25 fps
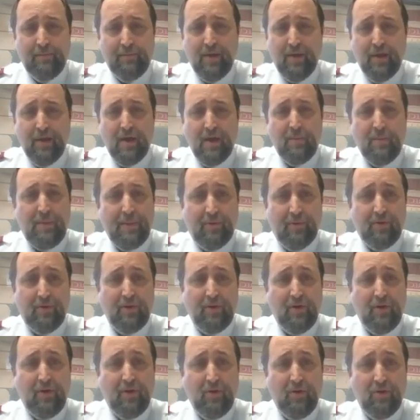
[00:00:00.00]
people who are
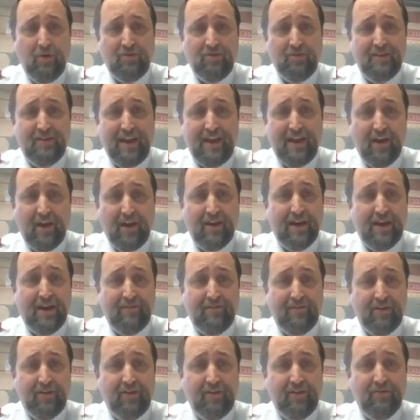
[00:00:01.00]
disabled, whose
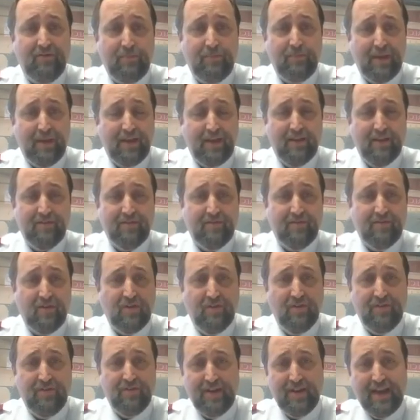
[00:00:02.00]
caregivers, because of
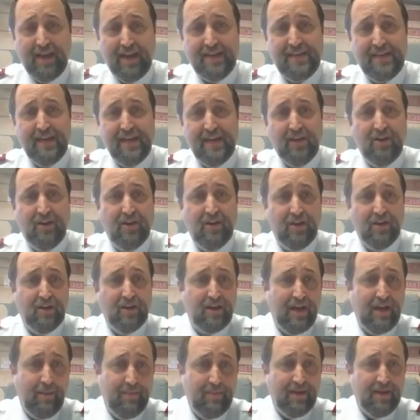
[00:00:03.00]
COVID-19, couldn't
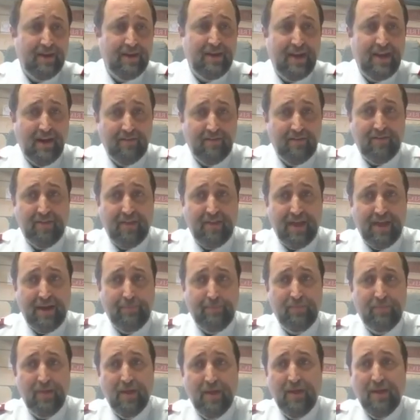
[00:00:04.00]
come in and care for them.
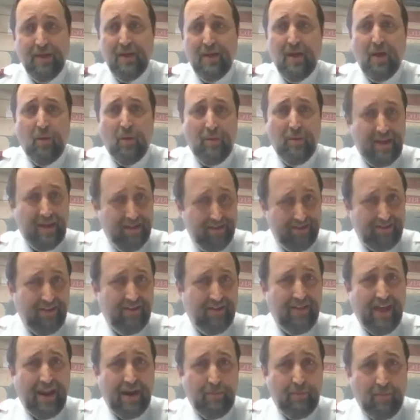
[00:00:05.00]
we consider
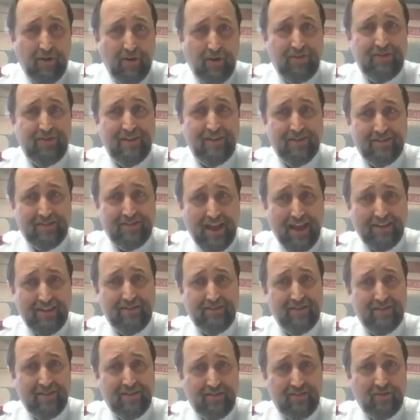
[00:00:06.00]
that an emergency disaster
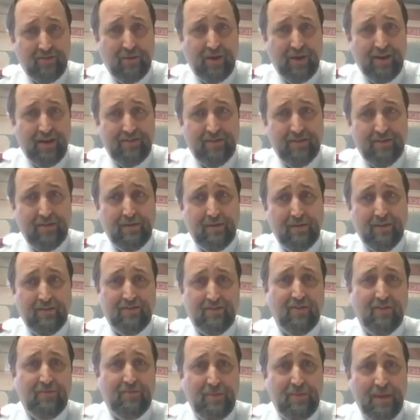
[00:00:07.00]
situation because
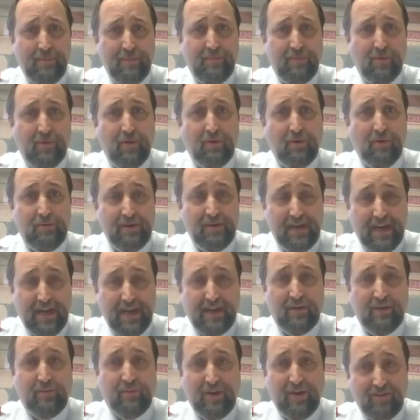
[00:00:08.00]
those people needed
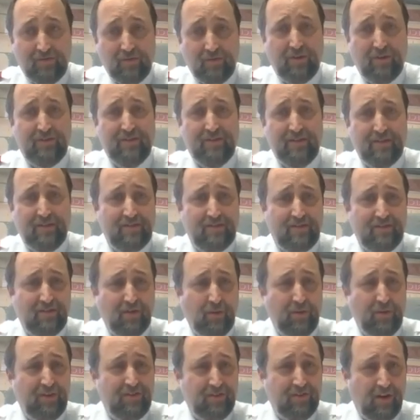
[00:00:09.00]
resources. So
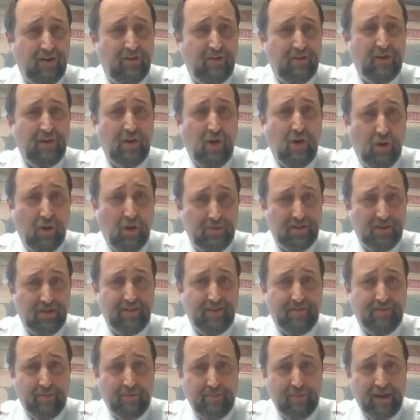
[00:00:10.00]
we started doing home
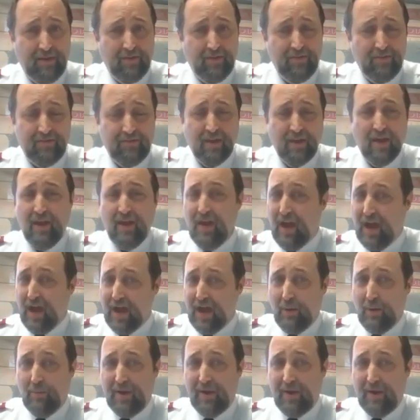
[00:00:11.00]
delivered meals. We're